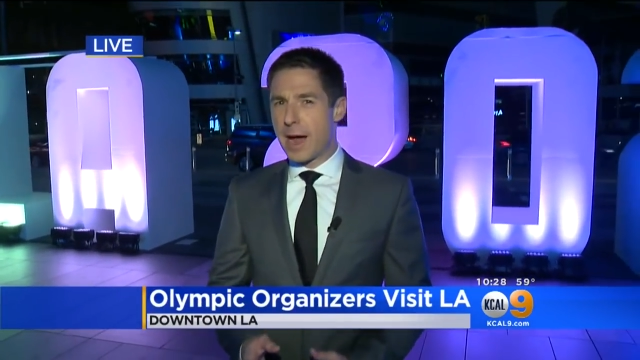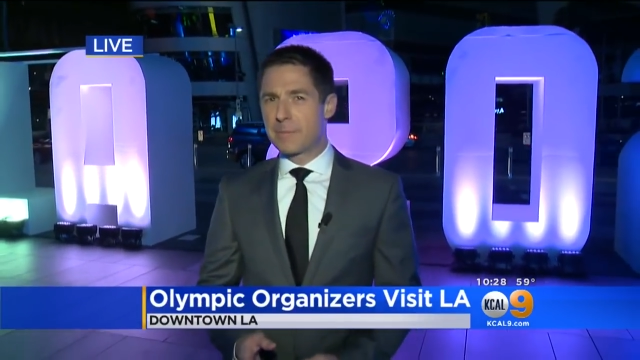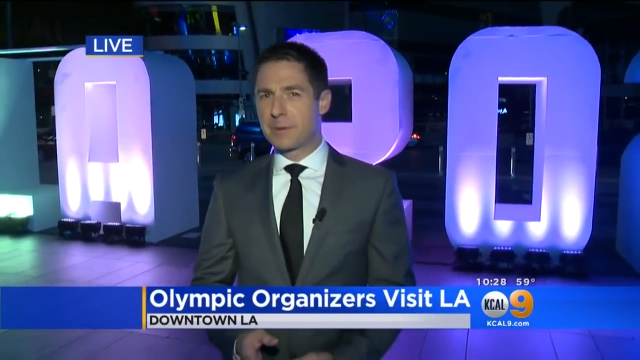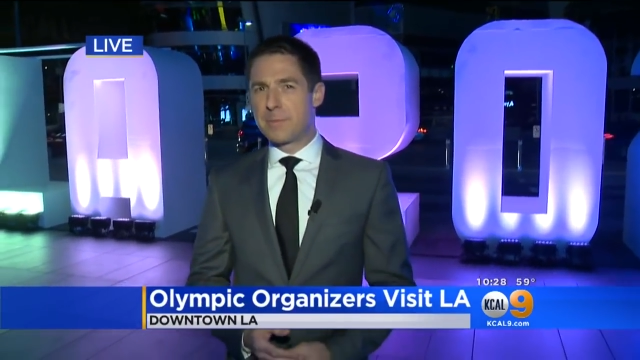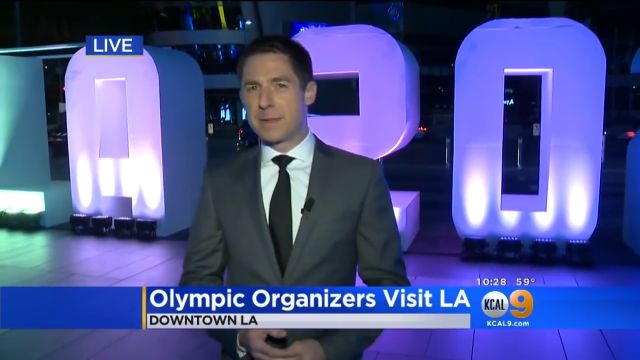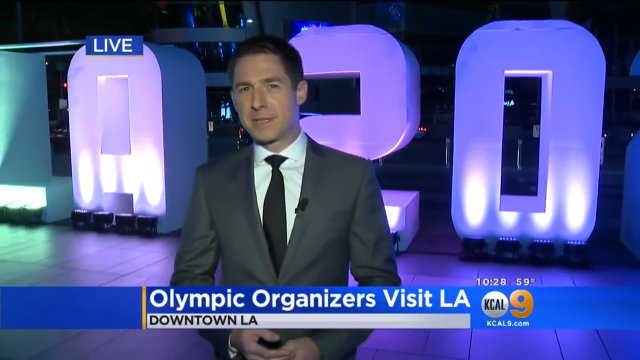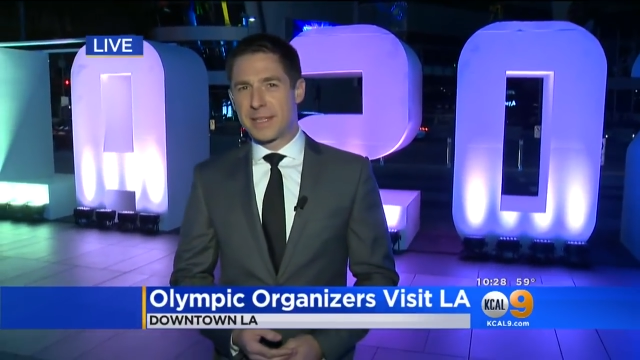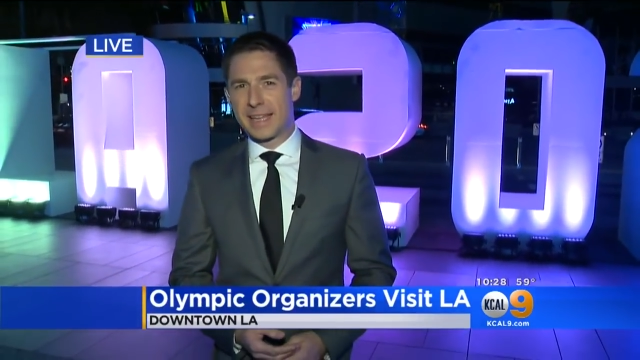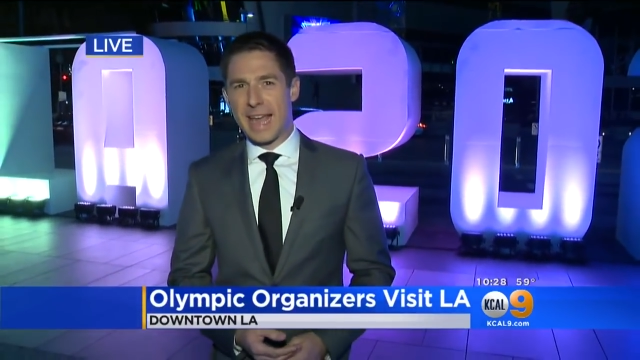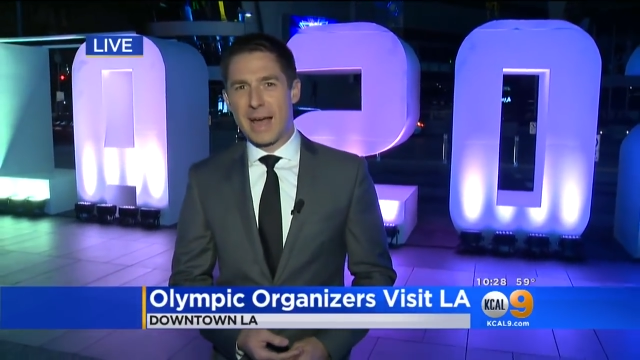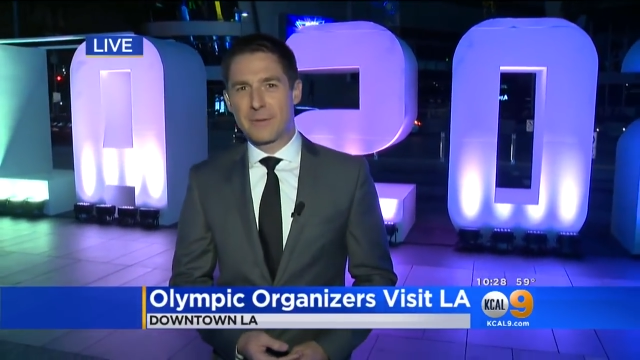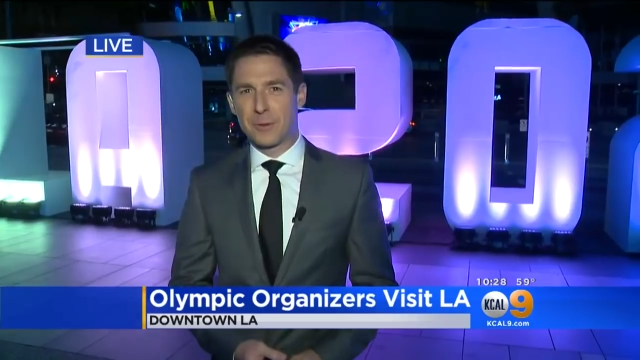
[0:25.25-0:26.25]

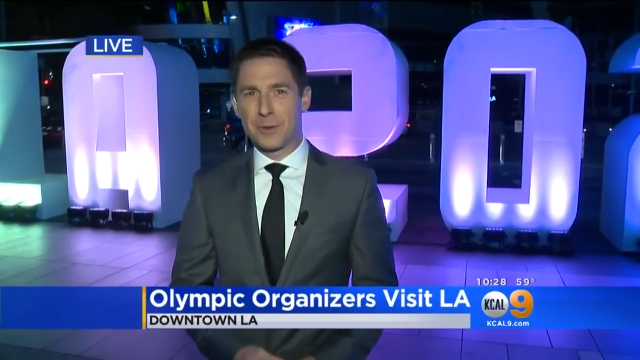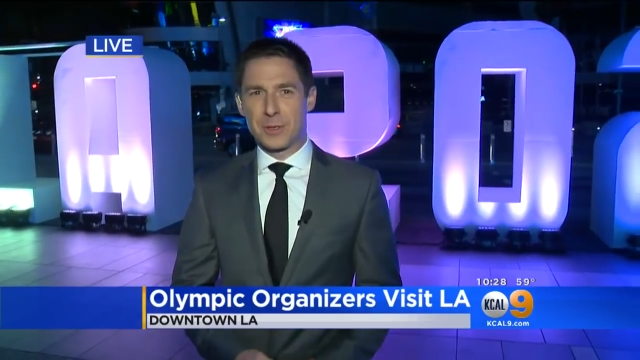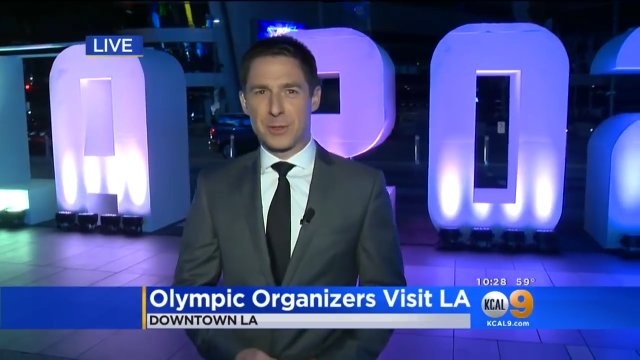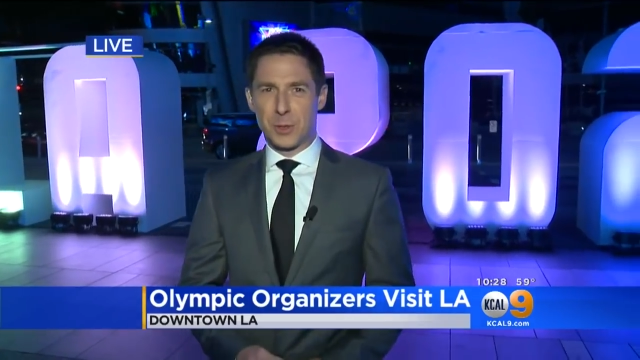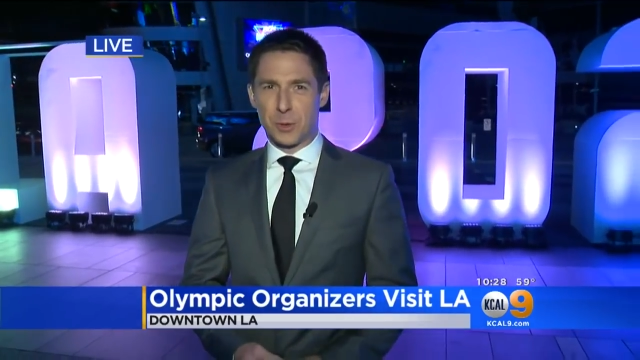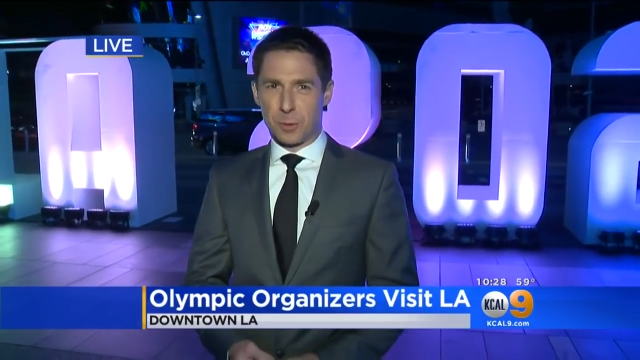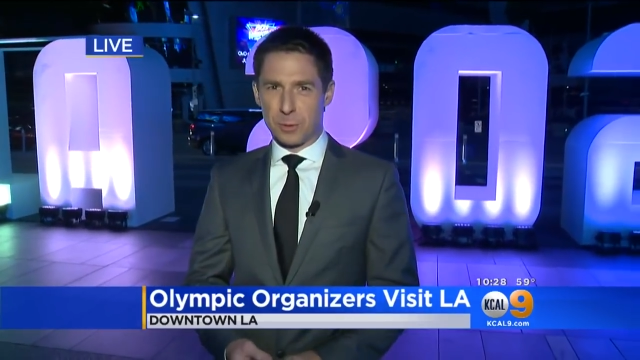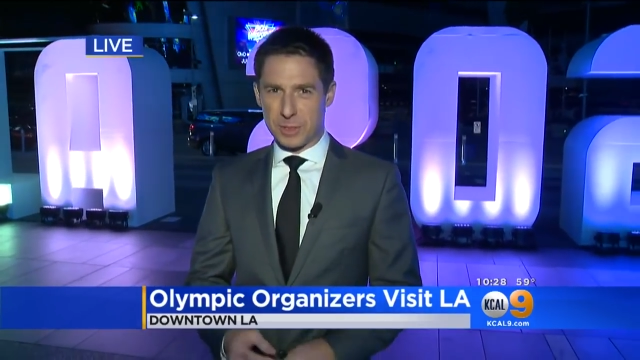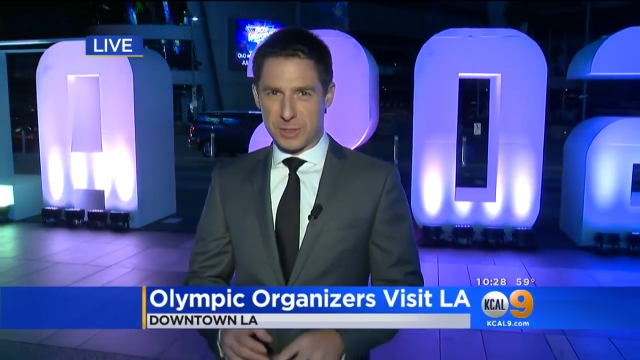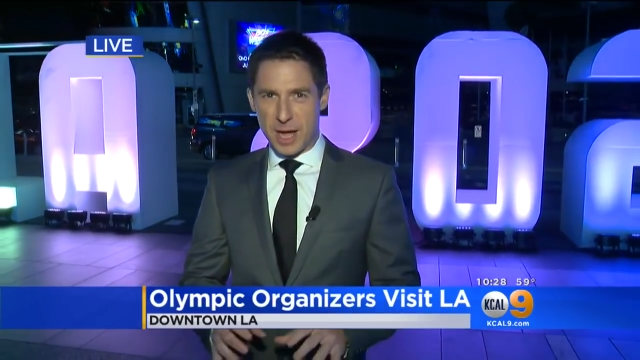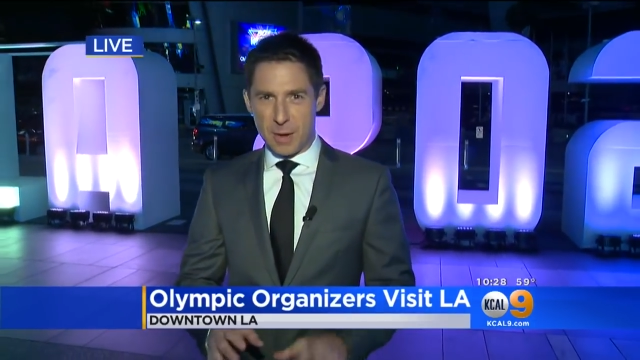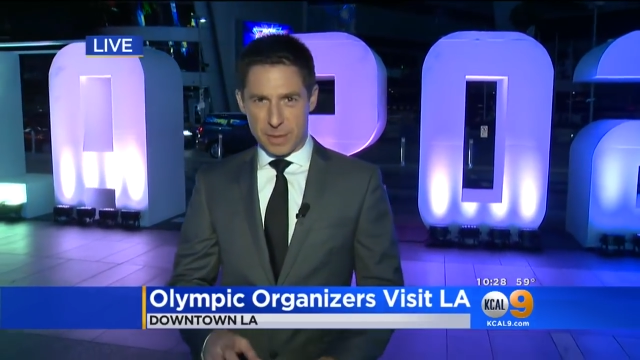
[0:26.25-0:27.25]
optimistic after this tour
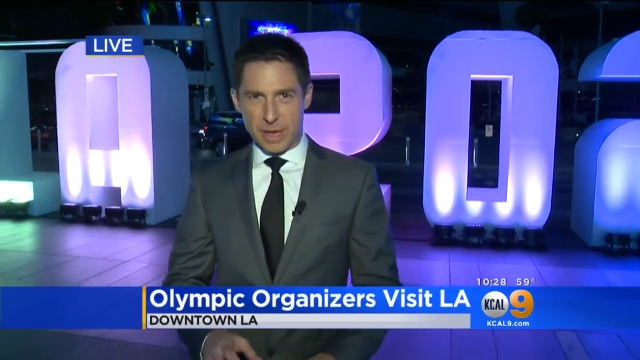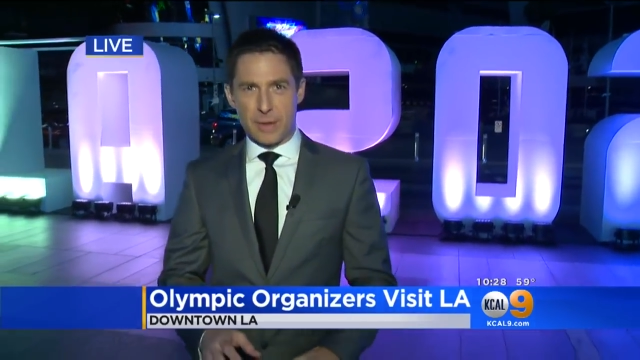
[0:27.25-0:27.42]
was done.